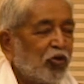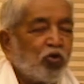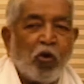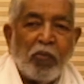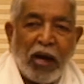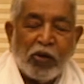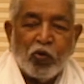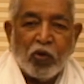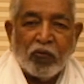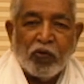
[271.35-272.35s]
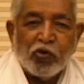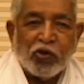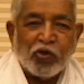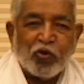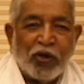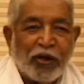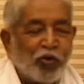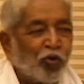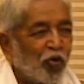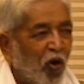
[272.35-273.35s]
So a man who refuses to let
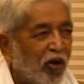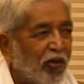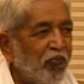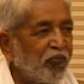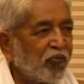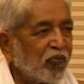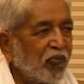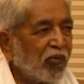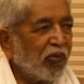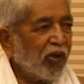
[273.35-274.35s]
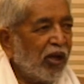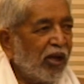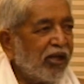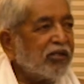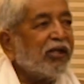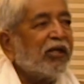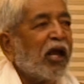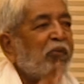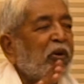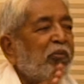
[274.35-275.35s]
you talk is
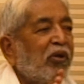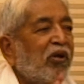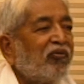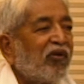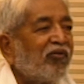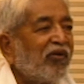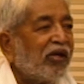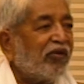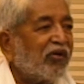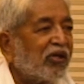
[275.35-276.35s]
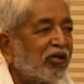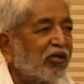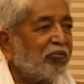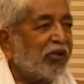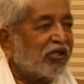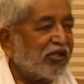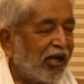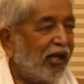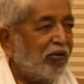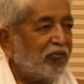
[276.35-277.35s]
incapable of love and affection per se.